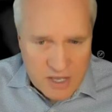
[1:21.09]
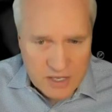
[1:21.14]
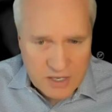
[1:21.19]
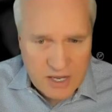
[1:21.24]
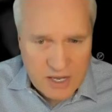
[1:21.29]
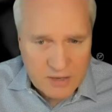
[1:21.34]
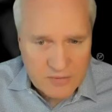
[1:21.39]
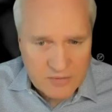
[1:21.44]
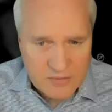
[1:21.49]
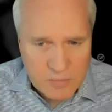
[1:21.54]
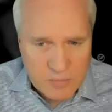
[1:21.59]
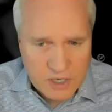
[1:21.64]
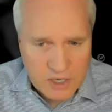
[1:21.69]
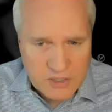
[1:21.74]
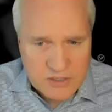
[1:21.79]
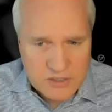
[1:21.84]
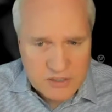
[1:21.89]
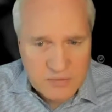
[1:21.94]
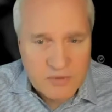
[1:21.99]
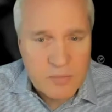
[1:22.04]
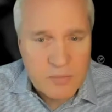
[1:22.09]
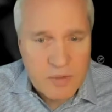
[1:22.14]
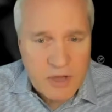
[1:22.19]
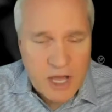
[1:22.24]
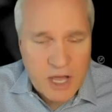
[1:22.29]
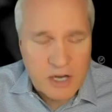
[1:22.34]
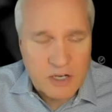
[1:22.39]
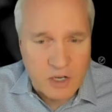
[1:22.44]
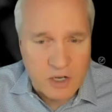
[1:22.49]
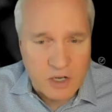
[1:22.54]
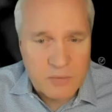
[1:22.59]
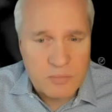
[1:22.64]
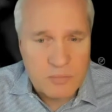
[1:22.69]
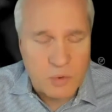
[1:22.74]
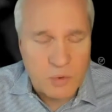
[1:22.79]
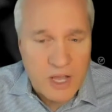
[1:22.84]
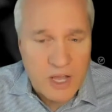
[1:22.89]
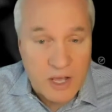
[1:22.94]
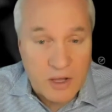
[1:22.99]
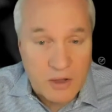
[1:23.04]
can have a positive impact on
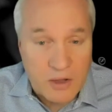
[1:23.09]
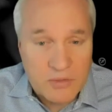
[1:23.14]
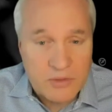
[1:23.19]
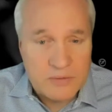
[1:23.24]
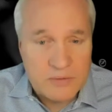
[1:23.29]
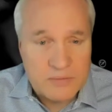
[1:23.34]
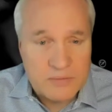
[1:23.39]
bone health.